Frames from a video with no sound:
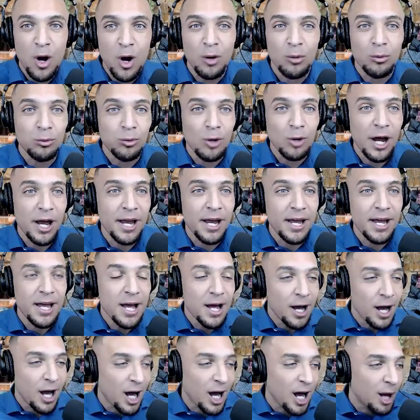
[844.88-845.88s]
right,
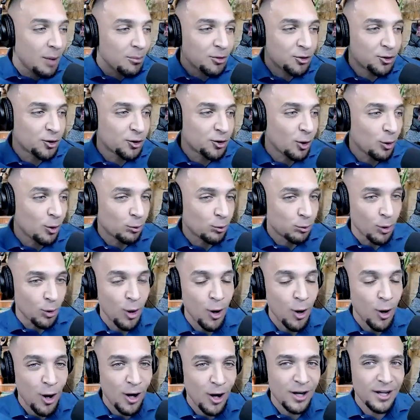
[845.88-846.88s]
I'm so
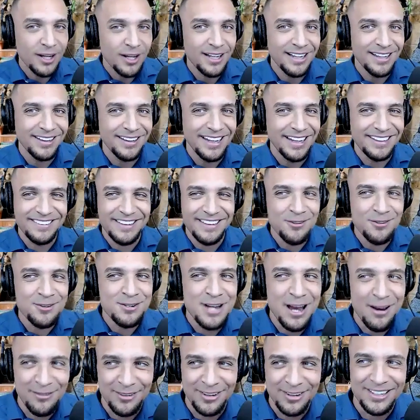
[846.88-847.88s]
wrong. Like, they were
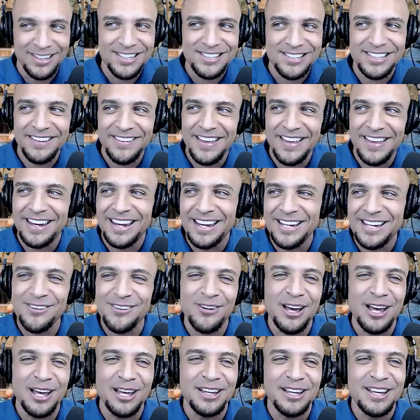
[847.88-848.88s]
never going to say that
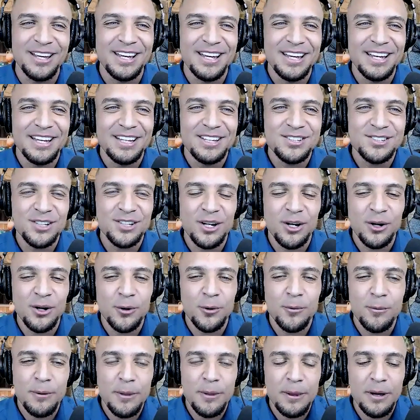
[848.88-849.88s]
anyway.
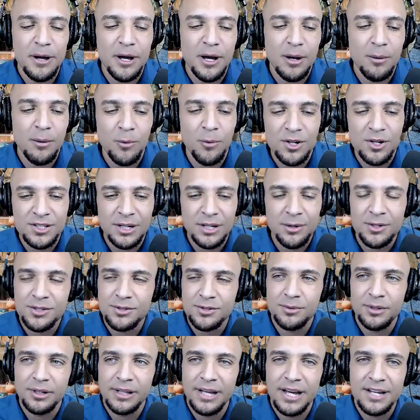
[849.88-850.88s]
So once I was
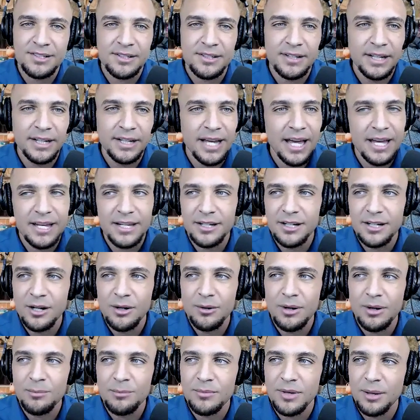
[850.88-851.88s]
realizing, like, hey,
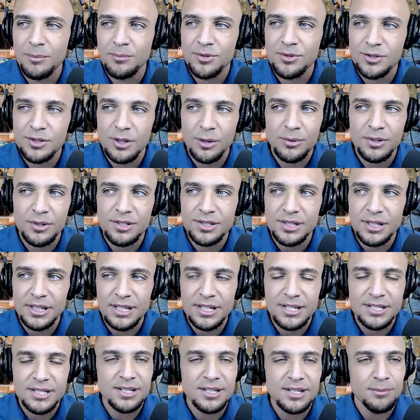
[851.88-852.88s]
I'm sowing
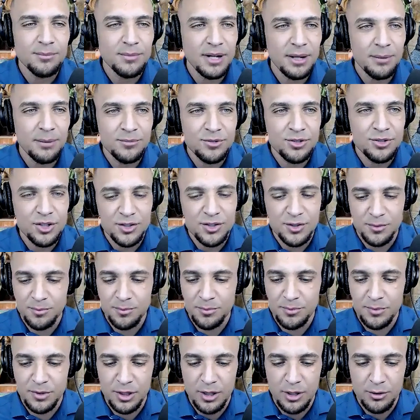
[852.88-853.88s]
seeds, I'm
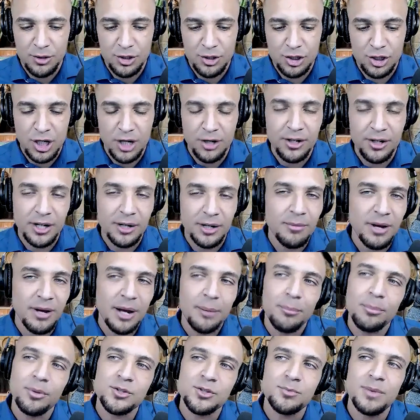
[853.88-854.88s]
just, sharing my
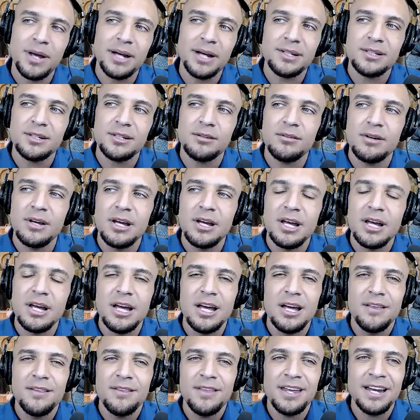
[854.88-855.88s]
perspective,
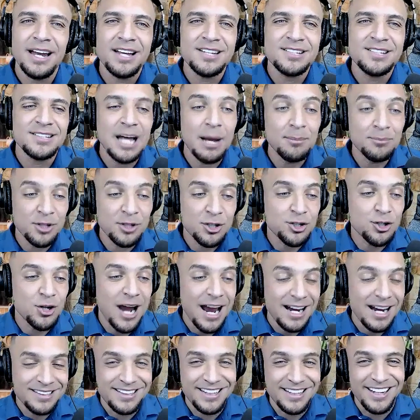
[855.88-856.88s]
then I stopped
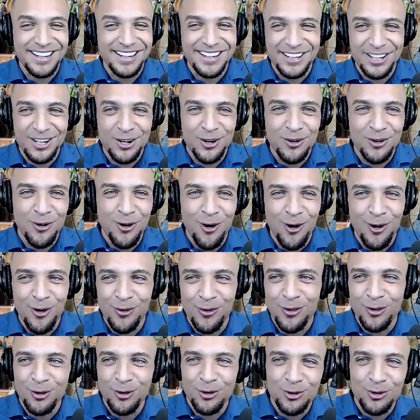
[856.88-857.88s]
attracting, all
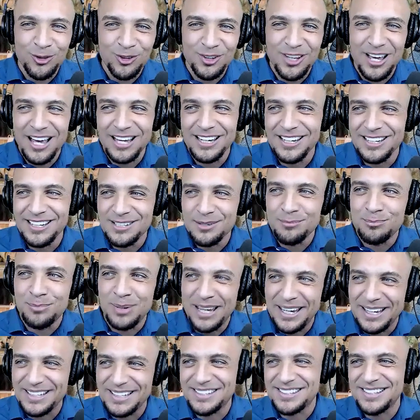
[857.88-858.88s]
those kind of
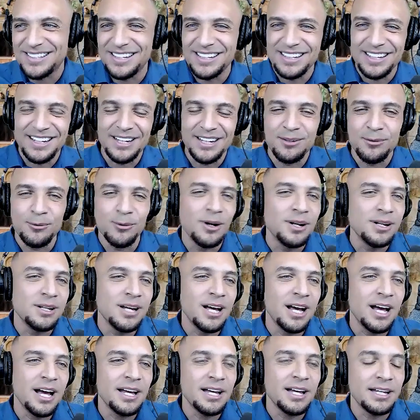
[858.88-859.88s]
debates and
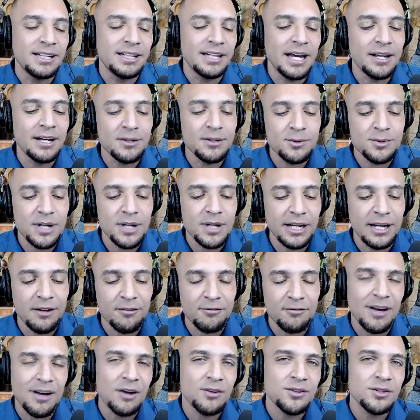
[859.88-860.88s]
whatnot. And I
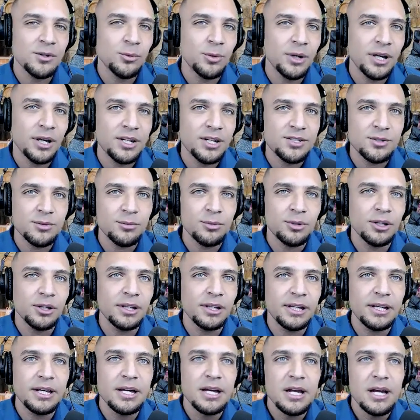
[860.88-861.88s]
found a way to
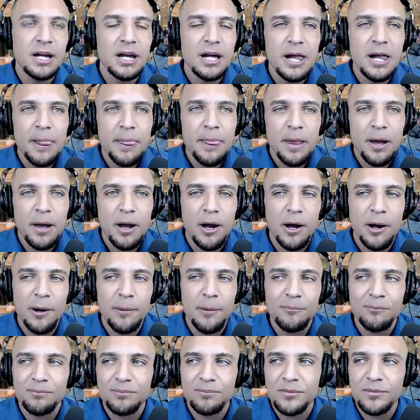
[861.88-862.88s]
really,
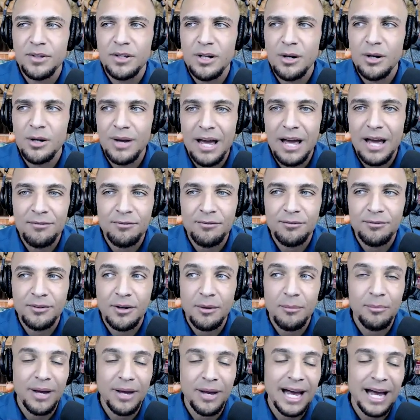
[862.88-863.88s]
have
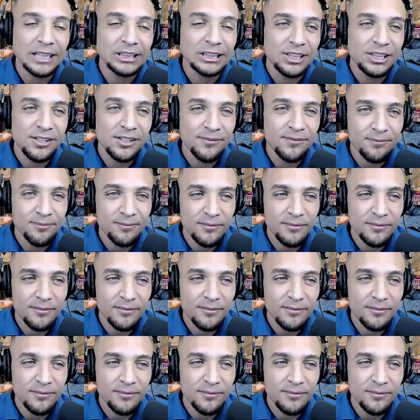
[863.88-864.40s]
compassion